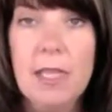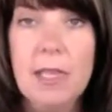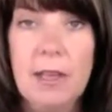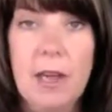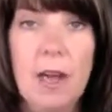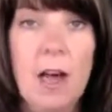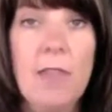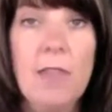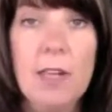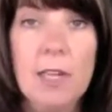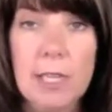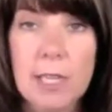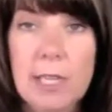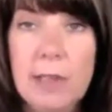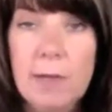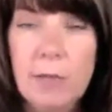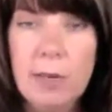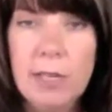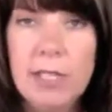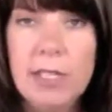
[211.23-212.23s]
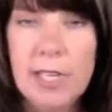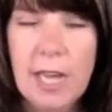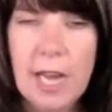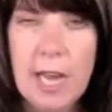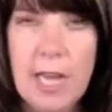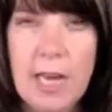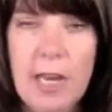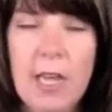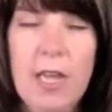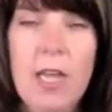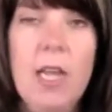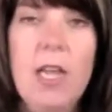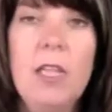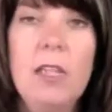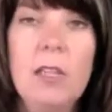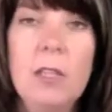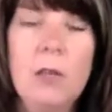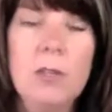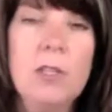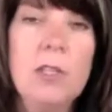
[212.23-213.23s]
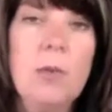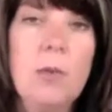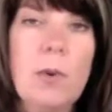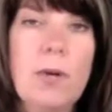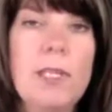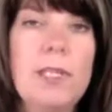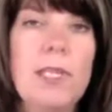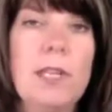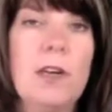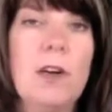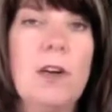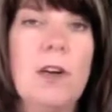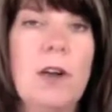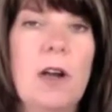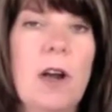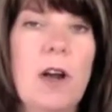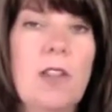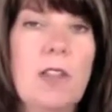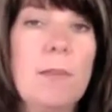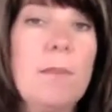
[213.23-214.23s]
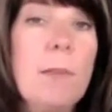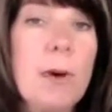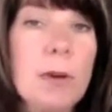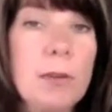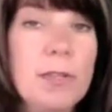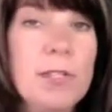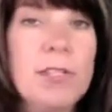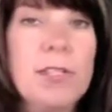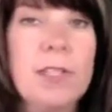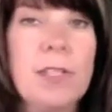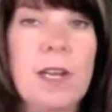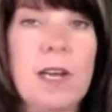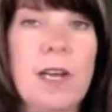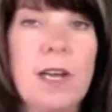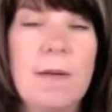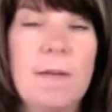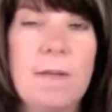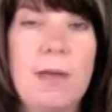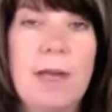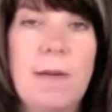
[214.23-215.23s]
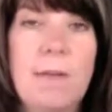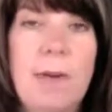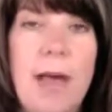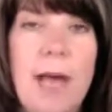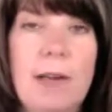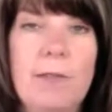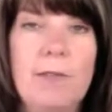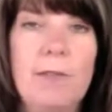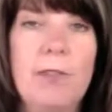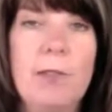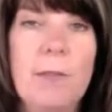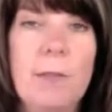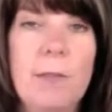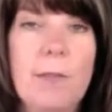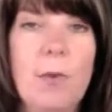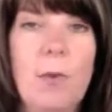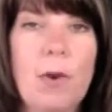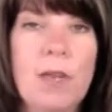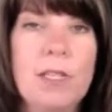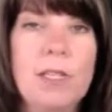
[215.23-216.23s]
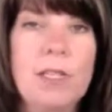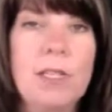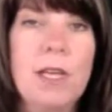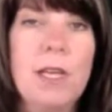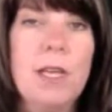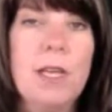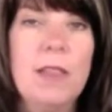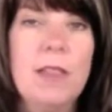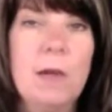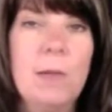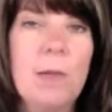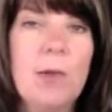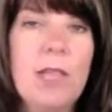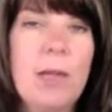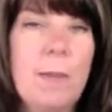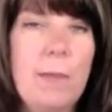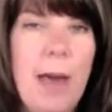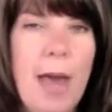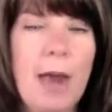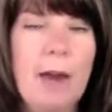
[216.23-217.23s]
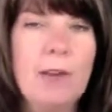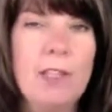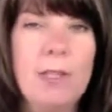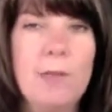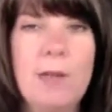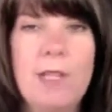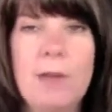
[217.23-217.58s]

on the delivery side, those are the ones that are the most impactful, the ones that really matter to me the